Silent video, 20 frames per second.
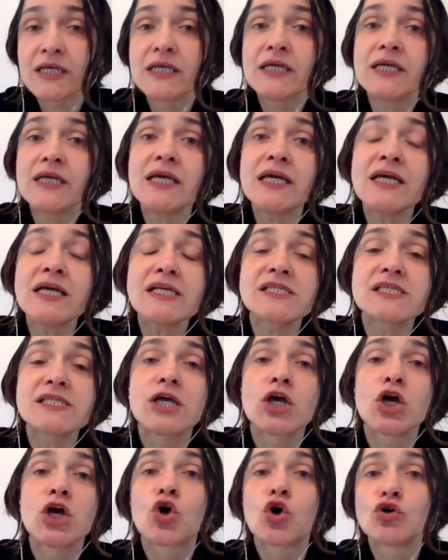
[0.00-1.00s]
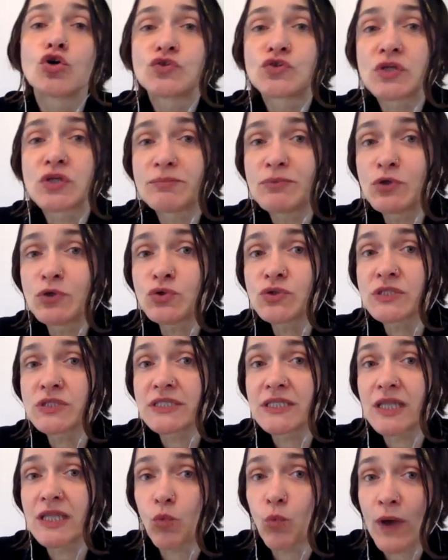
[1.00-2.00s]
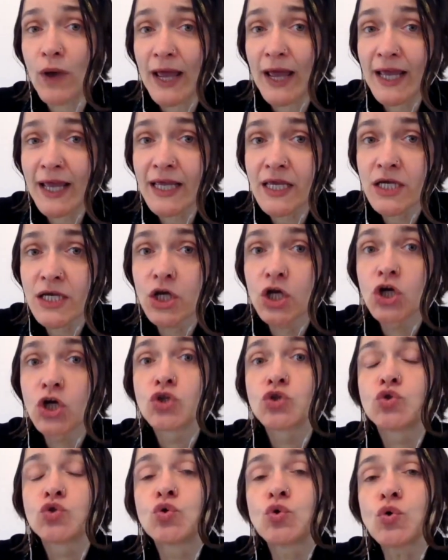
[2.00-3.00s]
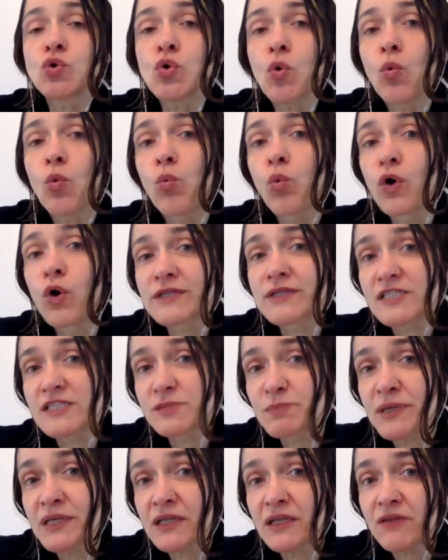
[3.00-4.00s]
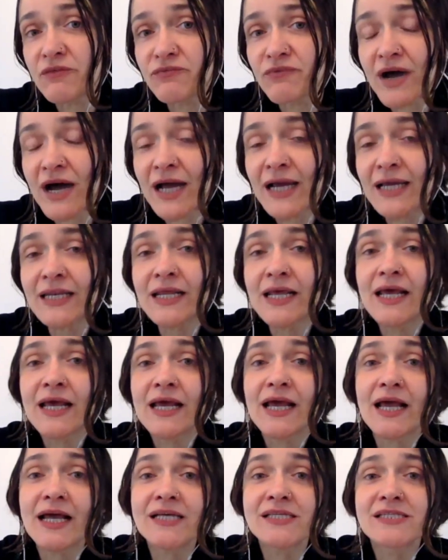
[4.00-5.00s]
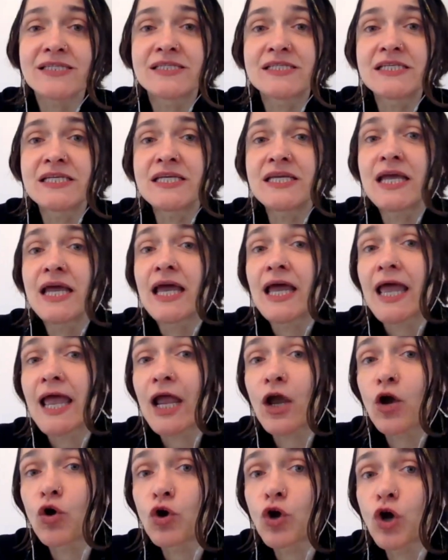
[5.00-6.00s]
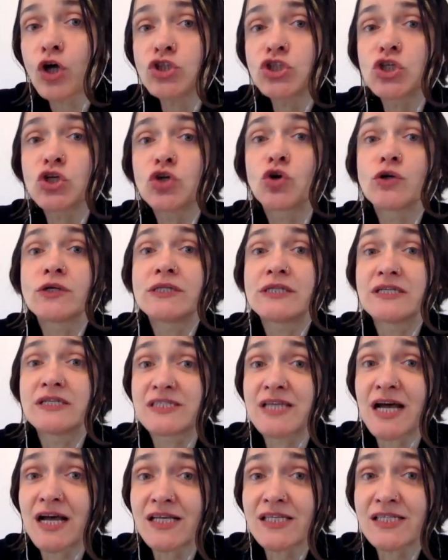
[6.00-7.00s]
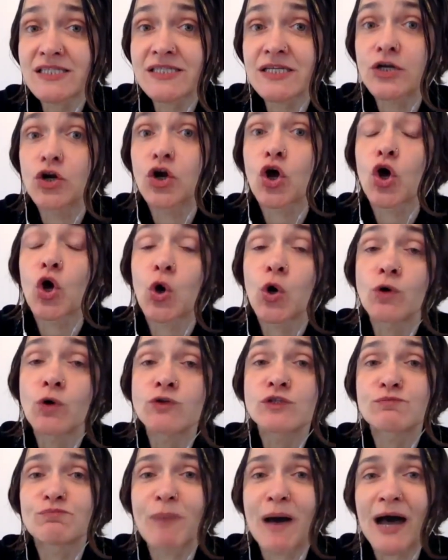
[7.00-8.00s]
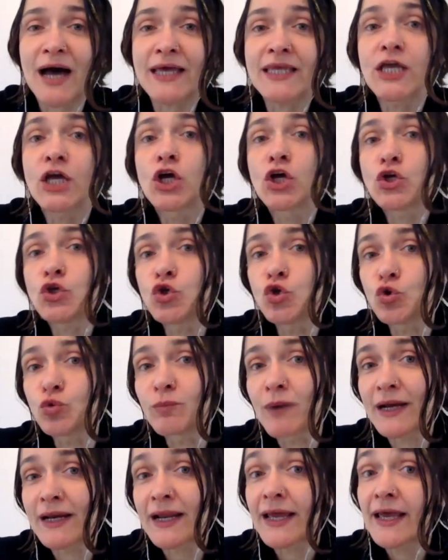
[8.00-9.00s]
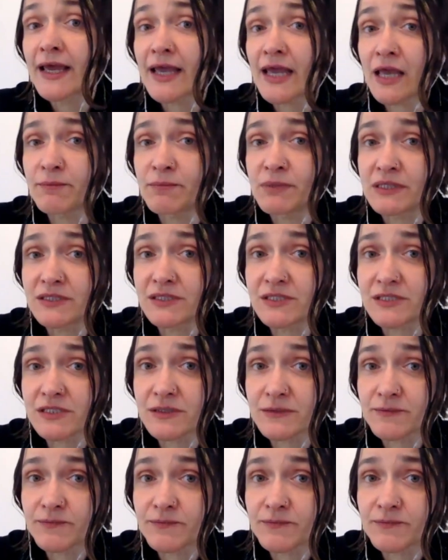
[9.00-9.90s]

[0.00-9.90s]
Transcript: is contributing the way to what has been defined as the ecological disaster caused by human habits.